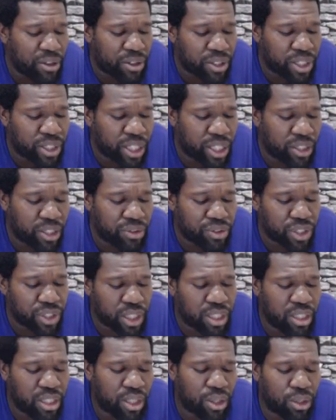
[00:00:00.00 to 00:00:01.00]
Gifts,
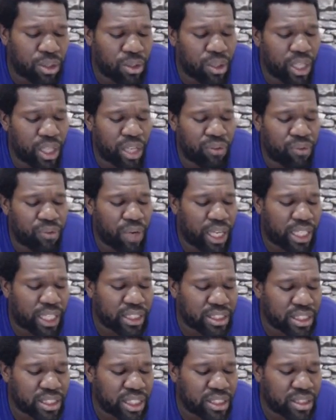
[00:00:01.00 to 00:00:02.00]
gold and
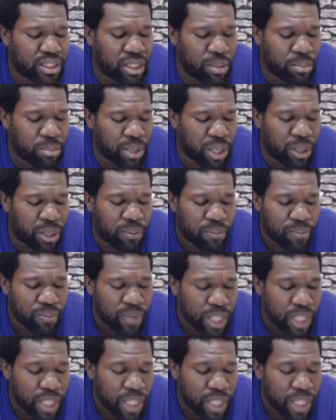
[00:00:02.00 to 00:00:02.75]
frankincense and myrrh.